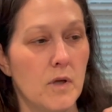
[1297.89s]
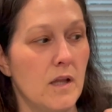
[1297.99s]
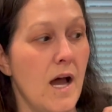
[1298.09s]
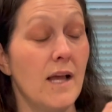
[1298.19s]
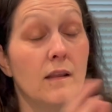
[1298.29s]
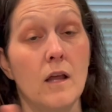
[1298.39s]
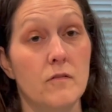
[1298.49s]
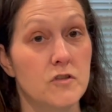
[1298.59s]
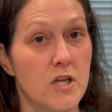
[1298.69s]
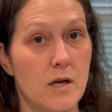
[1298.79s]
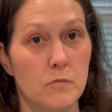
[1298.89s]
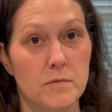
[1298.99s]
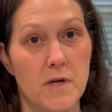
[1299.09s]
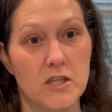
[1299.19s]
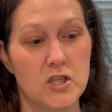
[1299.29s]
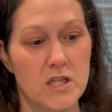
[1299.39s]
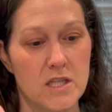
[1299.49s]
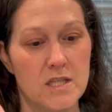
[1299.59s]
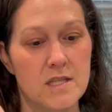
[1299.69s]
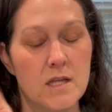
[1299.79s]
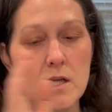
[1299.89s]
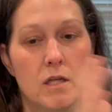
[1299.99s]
We I love jam with my cheese.